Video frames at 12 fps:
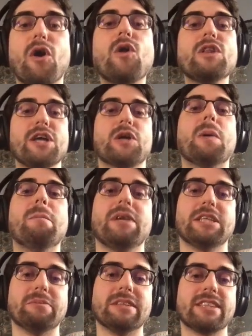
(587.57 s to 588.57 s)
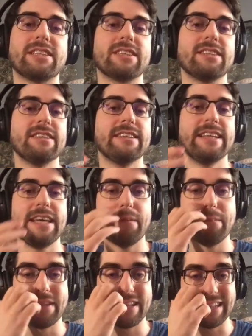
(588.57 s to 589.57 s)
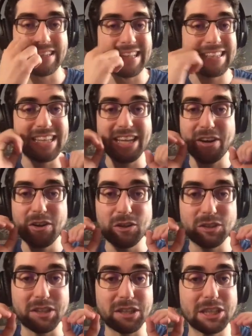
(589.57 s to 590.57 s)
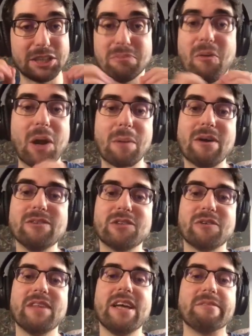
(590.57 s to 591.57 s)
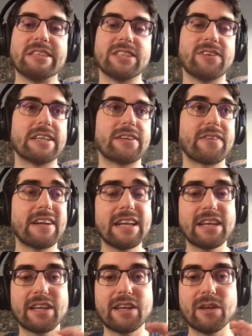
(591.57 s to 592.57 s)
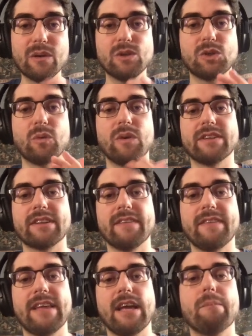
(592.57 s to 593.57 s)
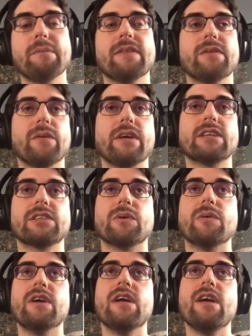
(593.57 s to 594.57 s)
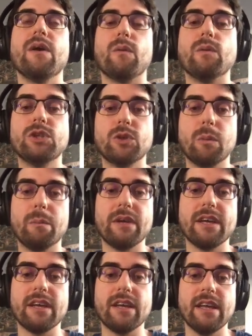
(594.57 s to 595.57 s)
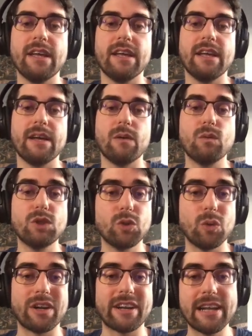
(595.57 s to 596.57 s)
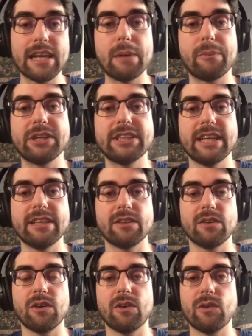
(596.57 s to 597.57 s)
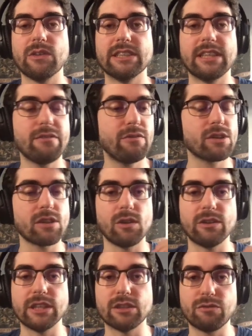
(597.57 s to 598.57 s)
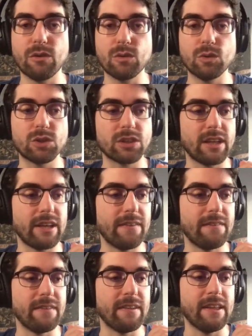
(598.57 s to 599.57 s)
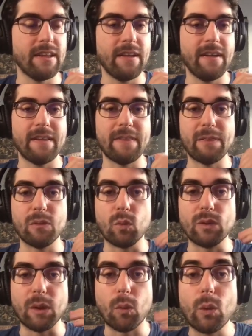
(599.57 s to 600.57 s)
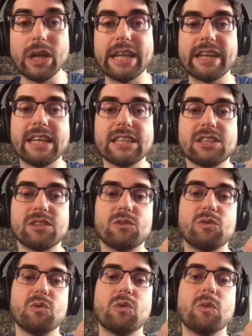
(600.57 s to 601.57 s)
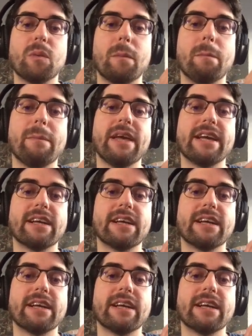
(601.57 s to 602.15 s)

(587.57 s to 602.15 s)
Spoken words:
all the accomplishments they have been had. Like, they are not a small amount of them. It's really huge what they have been doing. So we should really appreciate all this effort and all this focus and with the willingness to make